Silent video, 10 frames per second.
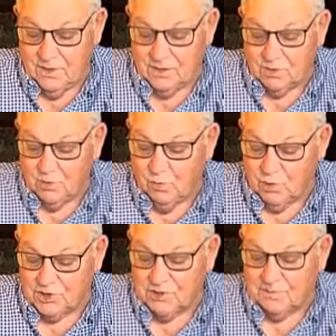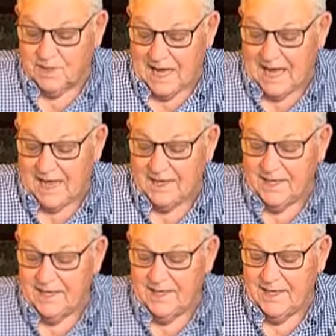to worship God,
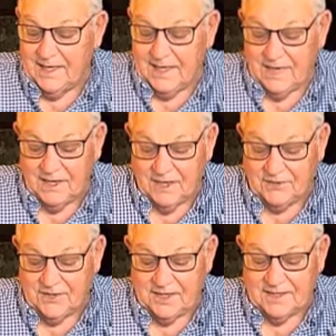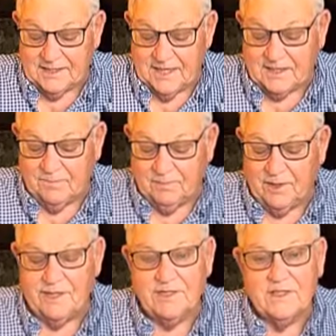and nothing can take the
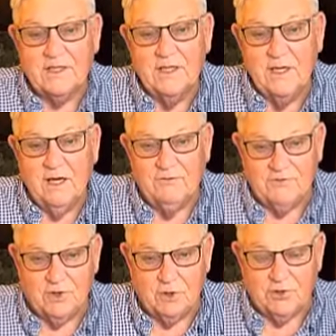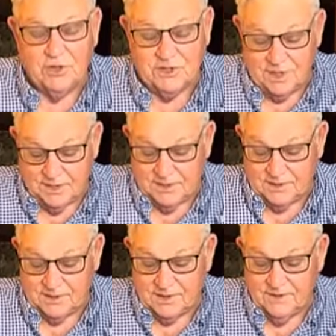place of church
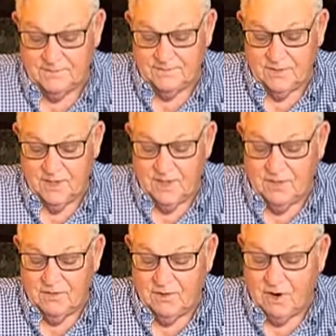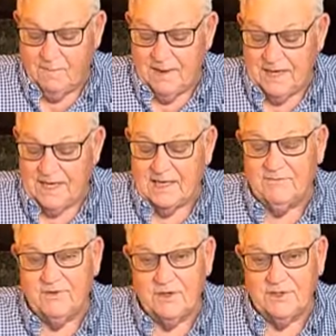attendance. There are many
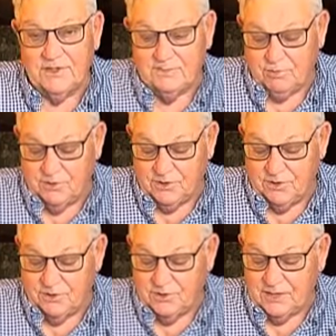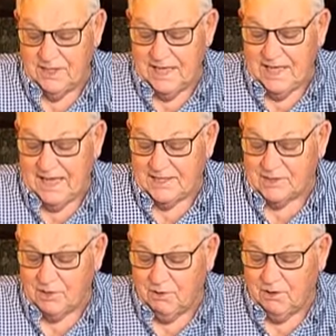invalids, prisoners, and
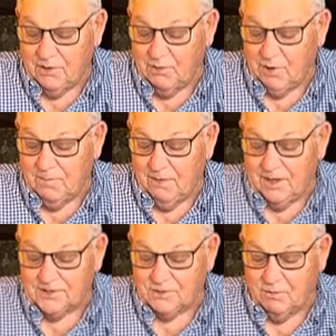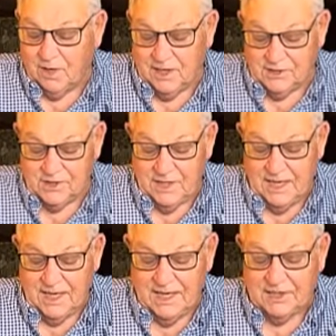so on who are blessed to watch
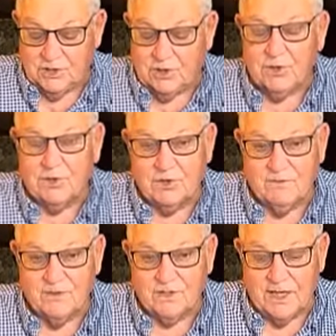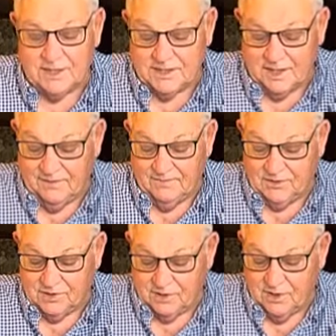a church service on
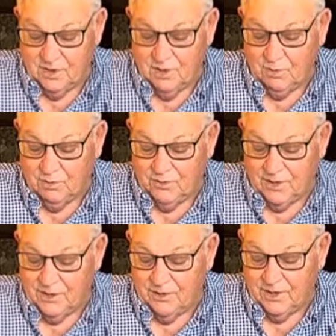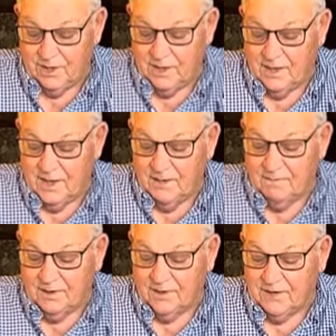television or the internet,
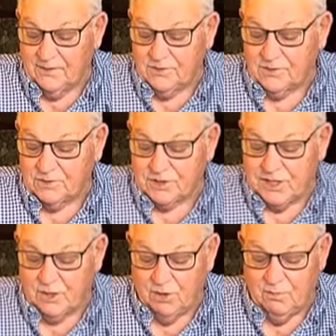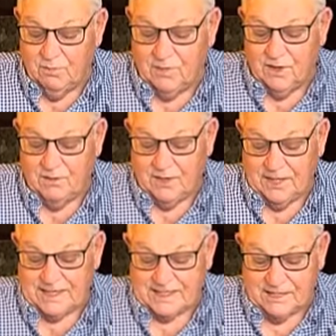but others who stay home without
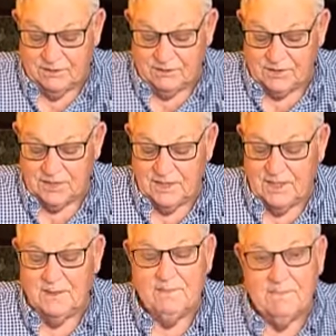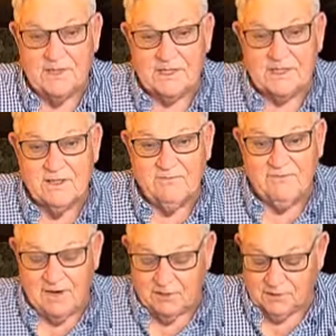excuse miss the
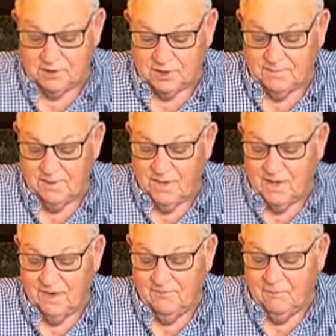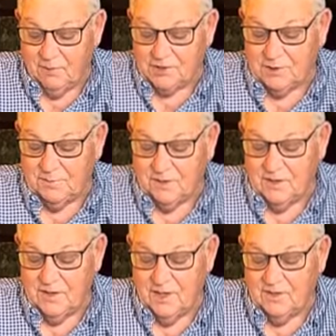fellowship of worshiping
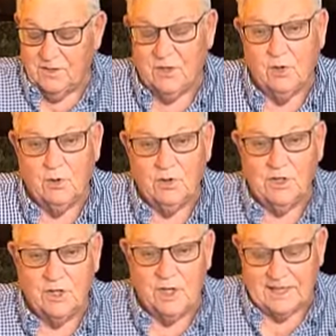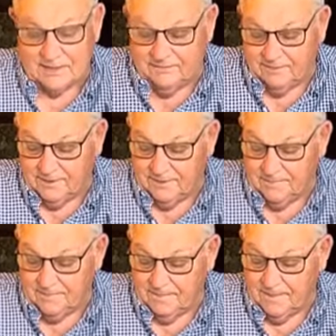the Lord collectively.
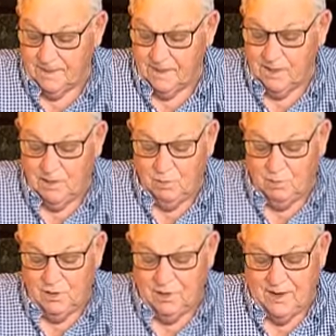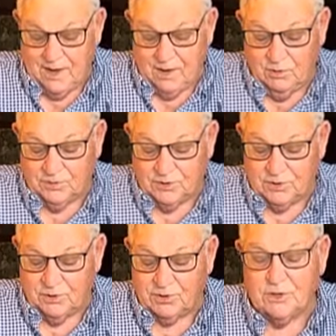We do not to
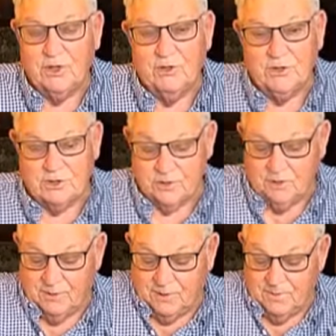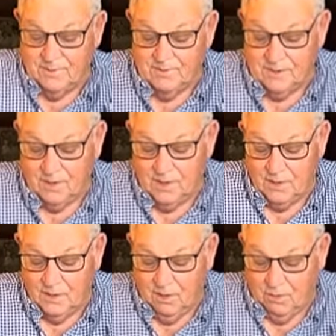church to hear a sermon,
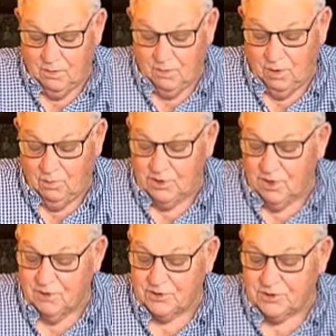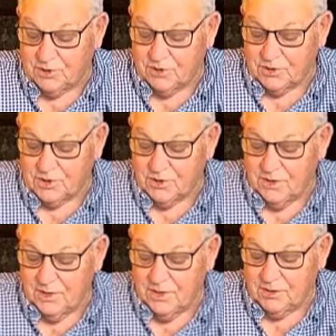or we go to church
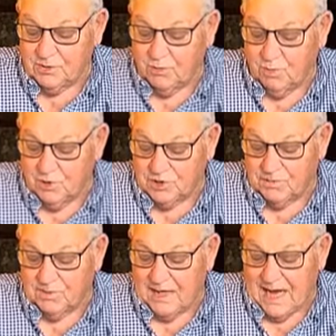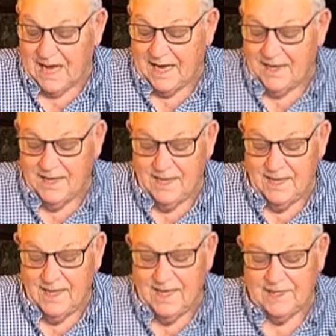to worship God
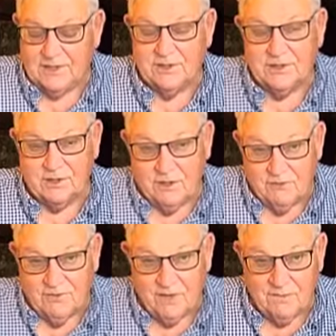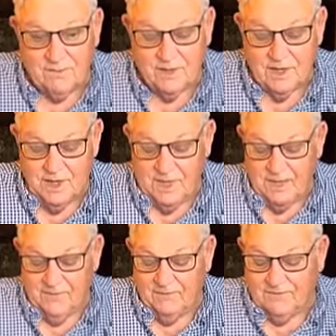and to serve him
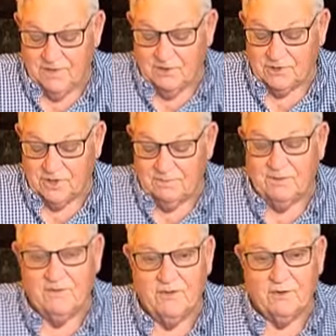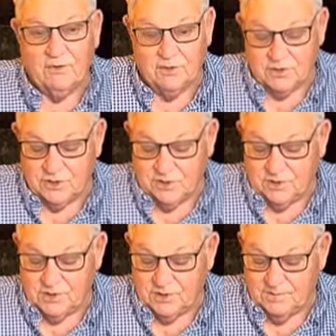in the fellowship of other
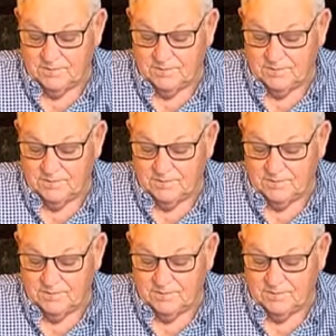Christians.